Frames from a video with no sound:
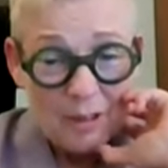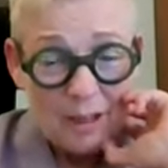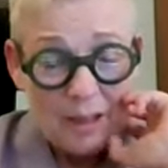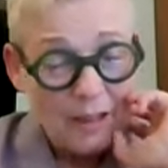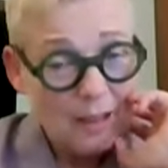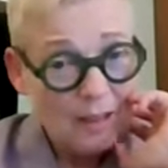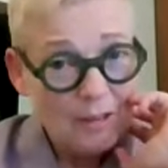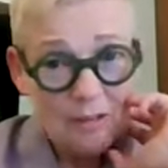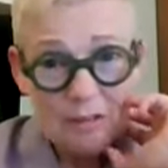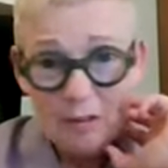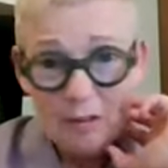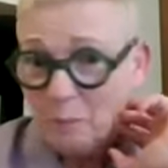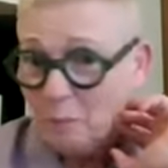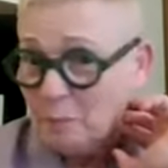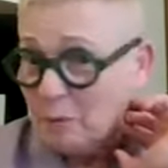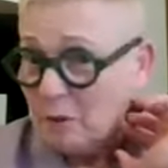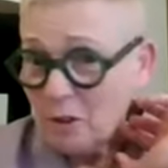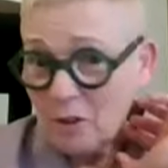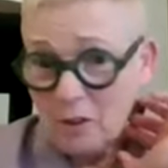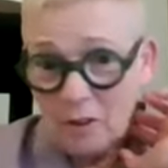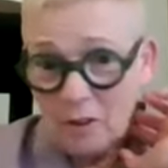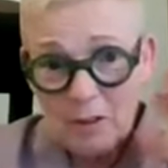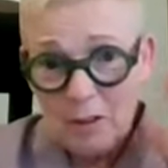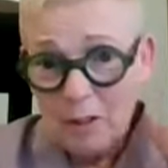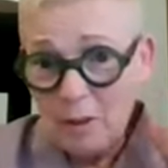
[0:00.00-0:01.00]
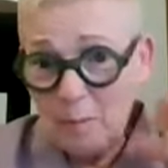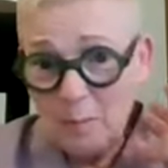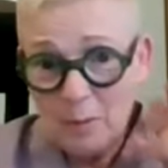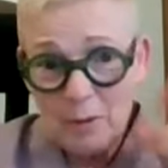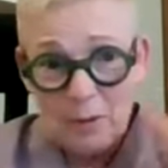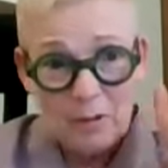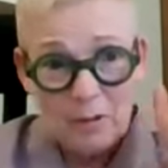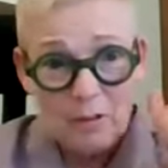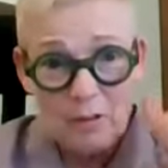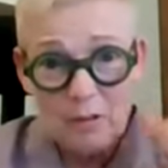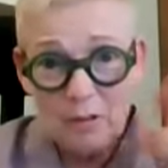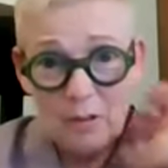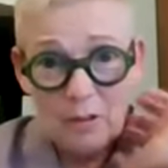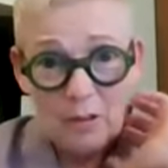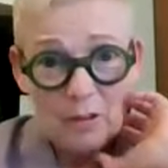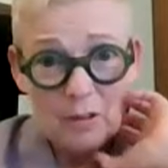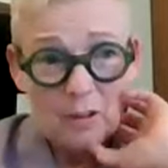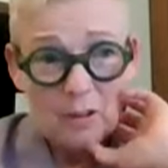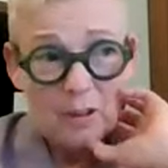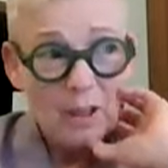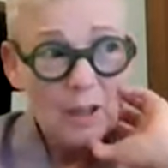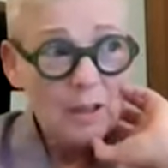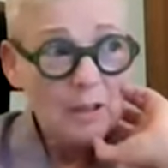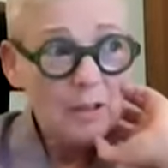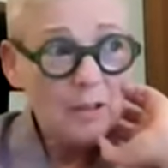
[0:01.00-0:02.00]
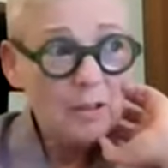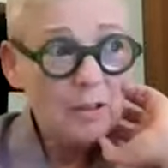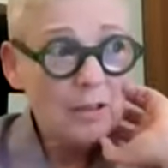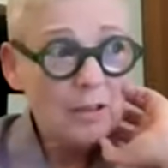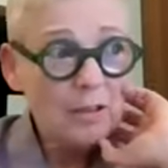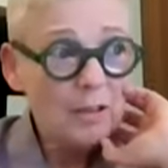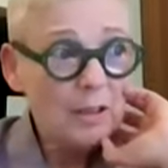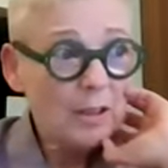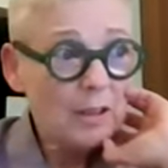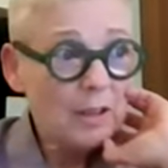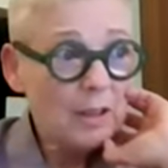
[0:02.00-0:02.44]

and this is purely personal, and